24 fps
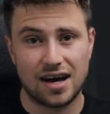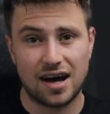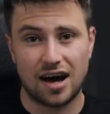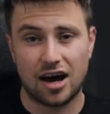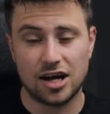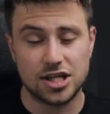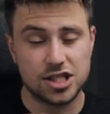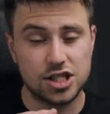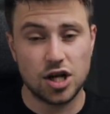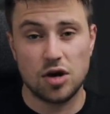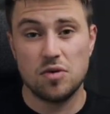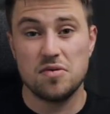
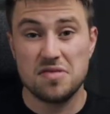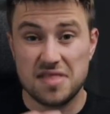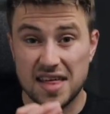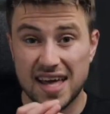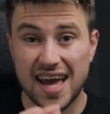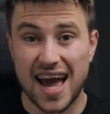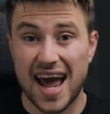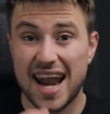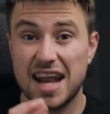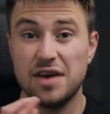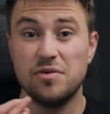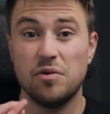
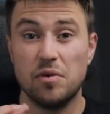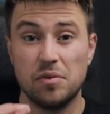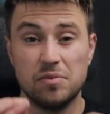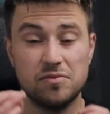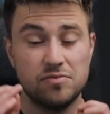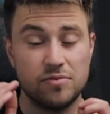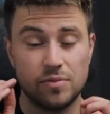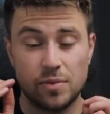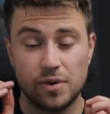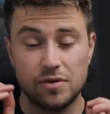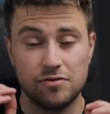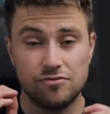
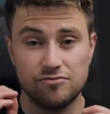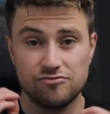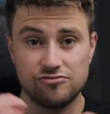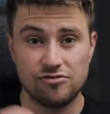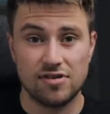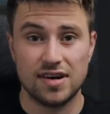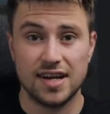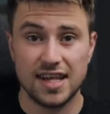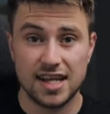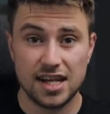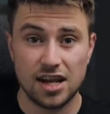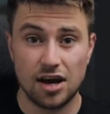anyone will
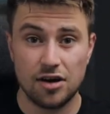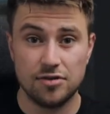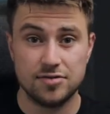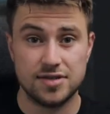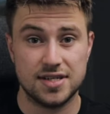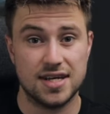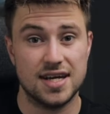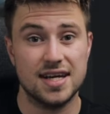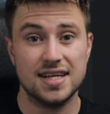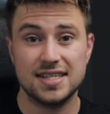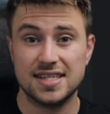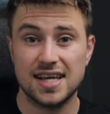really
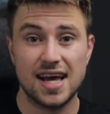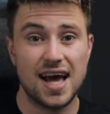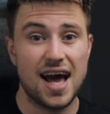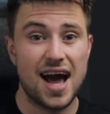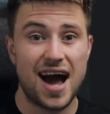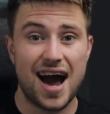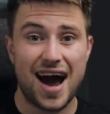notice,